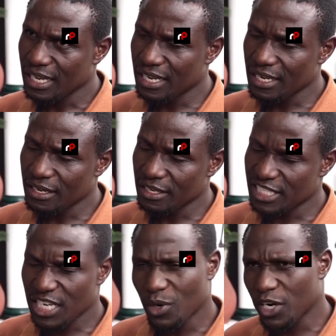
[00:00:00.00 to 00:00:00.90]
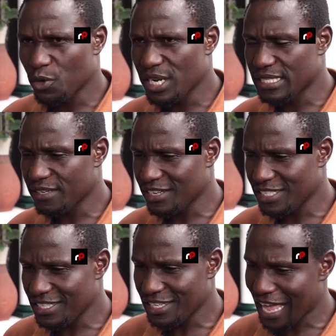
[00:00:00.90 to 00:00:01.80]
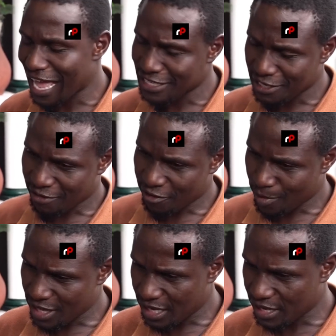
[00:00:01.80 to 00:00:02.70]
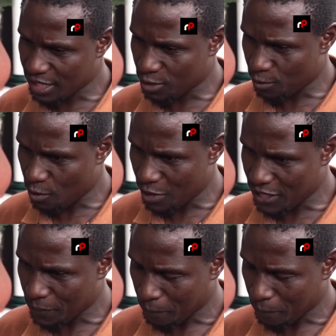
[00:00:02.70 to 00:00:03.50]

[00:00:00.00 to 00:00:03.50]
in January 2017, I survived by the grace of God.